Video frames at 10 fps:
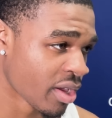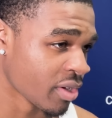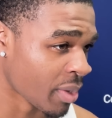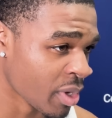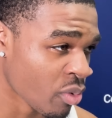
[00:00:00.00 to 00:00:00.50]

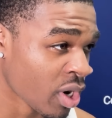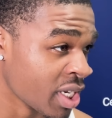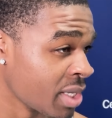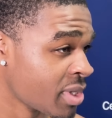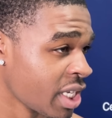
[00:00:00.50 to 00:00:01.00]
I mean, we're a
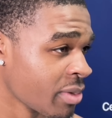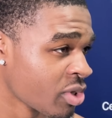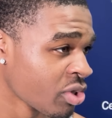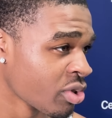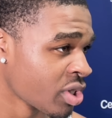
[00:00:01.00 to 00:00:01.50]
deep team
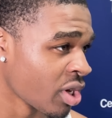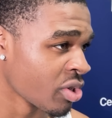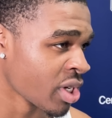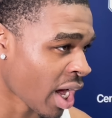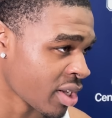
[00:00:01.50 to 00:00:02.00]
too, so
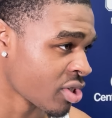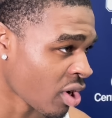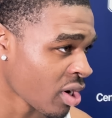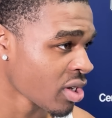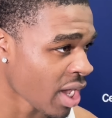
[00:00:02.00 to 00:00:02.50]
you got to